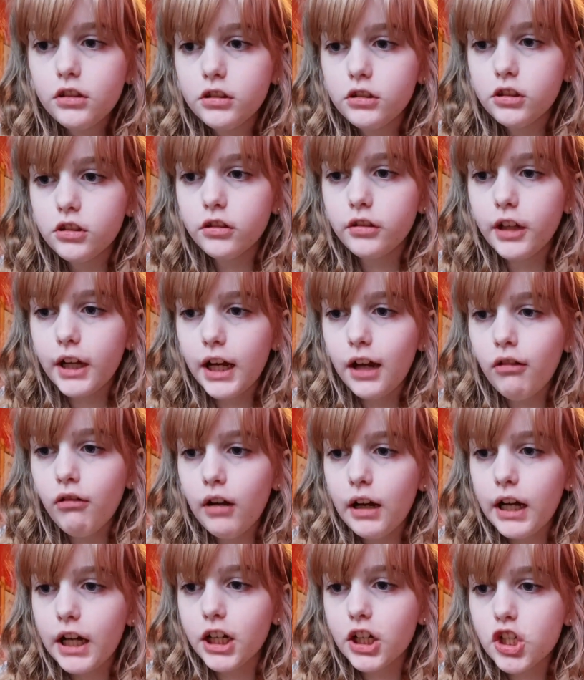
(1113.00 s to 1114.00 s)
So now,
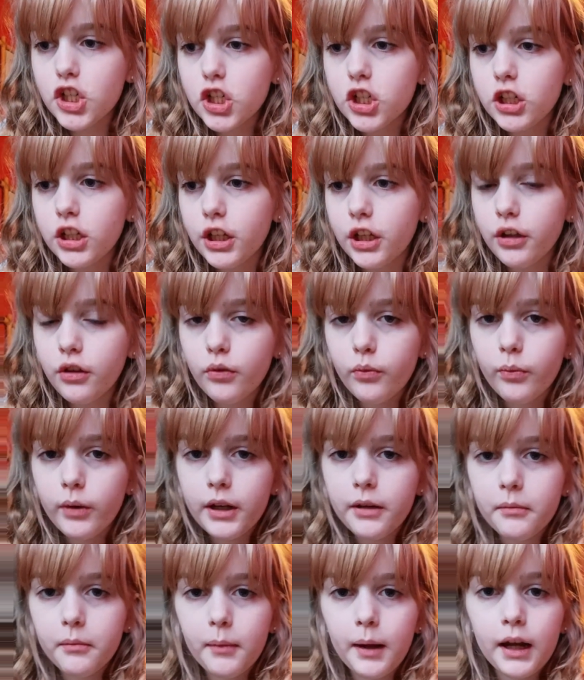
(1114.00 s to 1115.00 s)
actually,
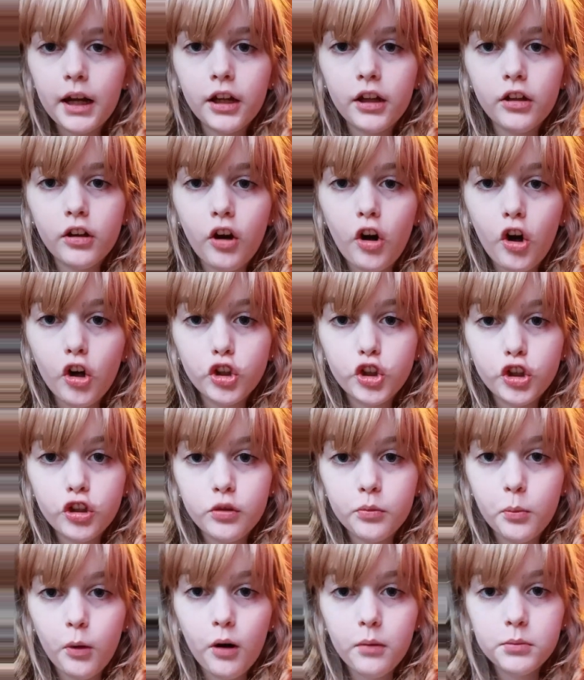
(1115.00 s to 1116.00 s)
when my our
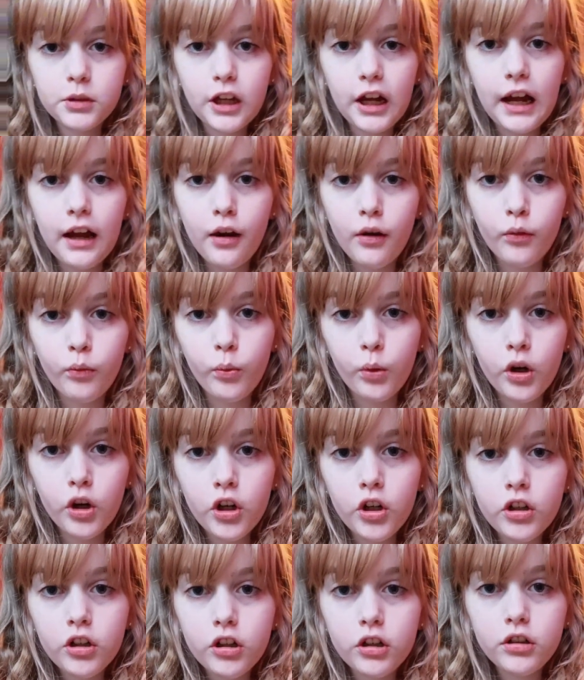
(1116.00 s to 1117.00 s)
two moms are at
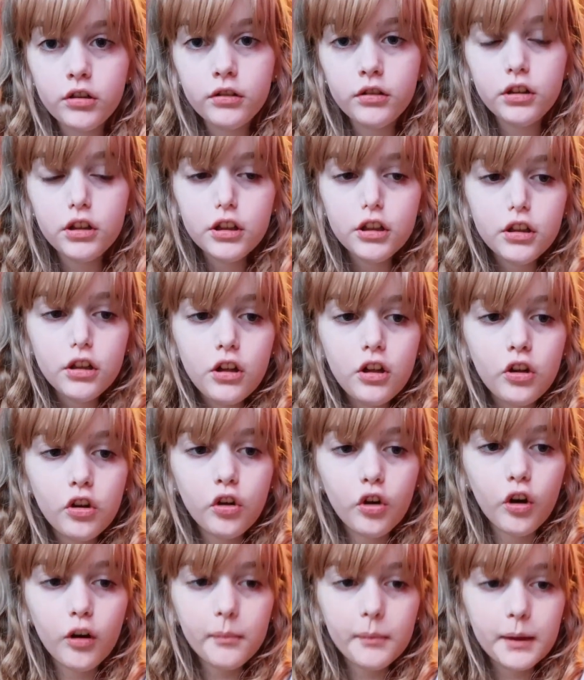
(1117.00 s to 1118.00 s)
work,
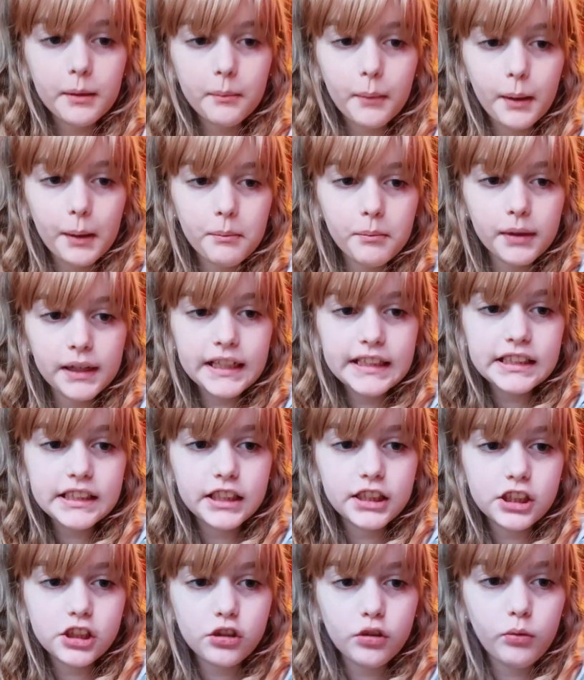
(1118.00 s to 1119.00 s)
normally my big
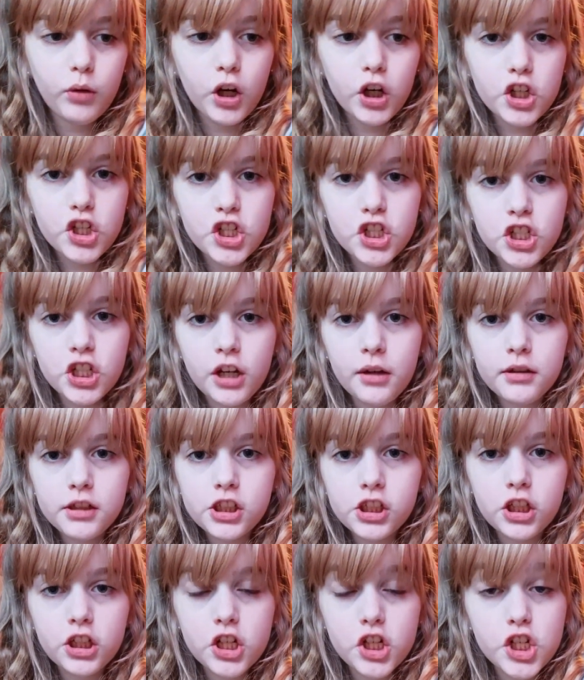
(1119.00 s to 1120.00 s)
sister watches us
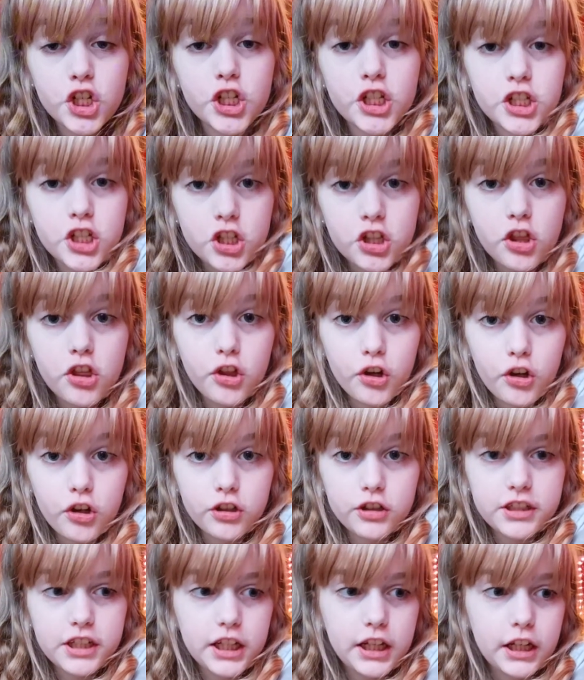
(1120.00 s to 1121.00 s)
because she's
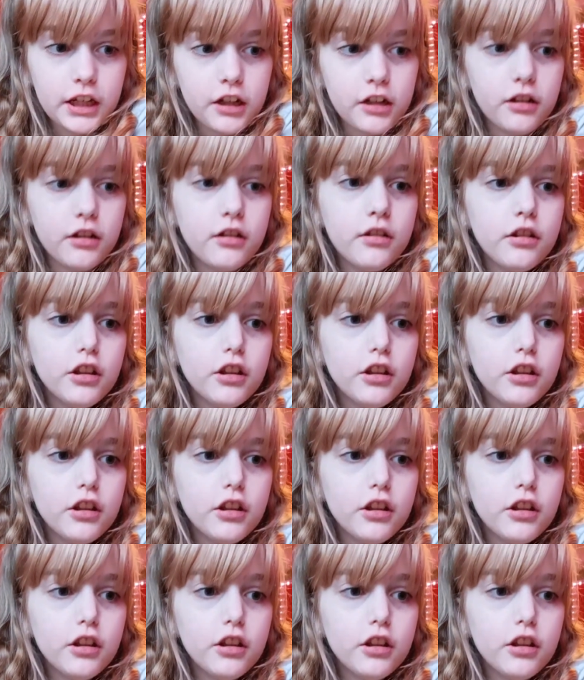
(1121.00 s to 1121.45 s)
13.